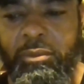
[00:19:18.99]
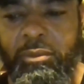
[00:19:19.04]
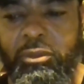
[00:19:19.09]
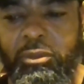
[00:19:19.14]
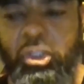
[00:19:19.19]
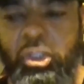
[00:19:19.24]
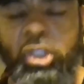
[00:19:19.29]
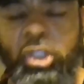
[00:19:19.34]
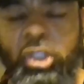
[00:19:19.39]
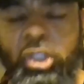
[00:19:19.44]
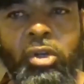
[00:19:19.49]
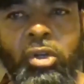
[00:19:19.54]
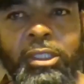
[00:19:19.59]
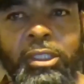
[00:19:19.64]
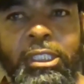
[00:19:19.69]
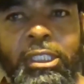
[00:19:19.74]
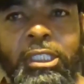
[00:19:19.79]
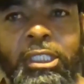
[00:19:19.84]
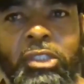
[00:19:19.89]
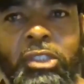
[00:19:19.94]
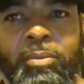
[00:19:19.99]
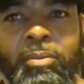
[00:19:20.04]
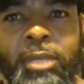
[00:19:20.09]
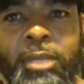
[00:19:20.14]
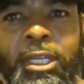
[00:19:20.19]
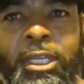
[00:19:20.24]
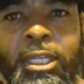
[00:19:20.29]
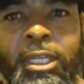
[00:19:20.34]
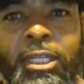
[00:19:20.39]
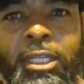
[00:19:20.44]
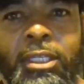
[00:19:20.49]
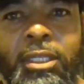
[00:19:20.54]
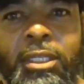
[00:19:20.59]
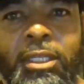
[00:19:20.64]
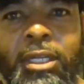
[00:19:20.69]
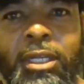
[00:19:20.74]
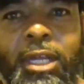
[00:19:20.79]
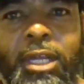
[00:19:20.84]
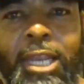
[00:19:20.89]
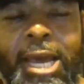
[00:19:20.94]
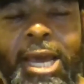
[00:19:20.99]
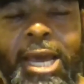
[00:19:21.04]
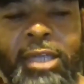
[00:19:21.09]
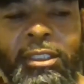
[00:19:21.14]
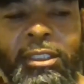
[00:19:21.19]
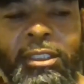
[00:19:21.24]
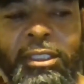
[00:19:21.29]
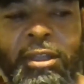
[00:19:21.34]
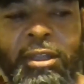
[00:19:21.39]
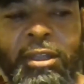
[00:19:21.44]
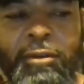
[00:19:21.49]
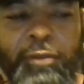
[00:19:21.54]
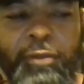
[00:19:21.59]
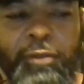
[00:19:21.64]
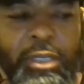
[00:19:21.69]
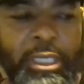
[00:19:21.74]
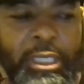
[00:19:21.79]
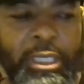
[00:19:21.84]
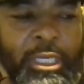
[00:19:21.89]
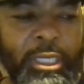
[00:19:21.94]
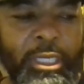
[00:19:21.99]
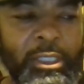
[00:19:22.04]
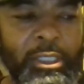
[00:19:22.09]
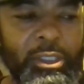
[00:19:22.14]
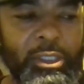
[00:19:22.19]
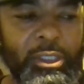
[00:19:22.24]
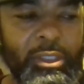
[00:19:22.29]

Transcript: she started teaching me a lot of stuff, and then